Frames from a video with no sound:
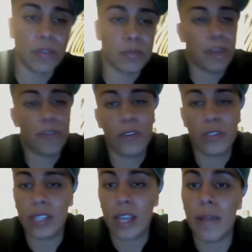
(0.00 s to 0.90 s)
my
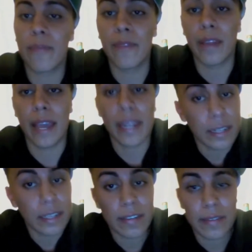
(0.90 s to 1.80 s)
first time
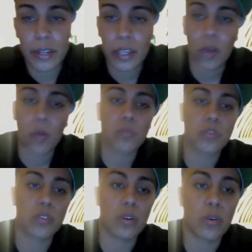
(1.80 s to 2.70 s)
editing a video,
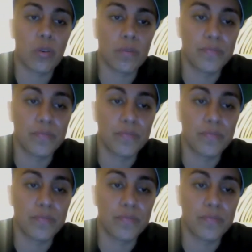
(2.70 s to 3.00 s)
so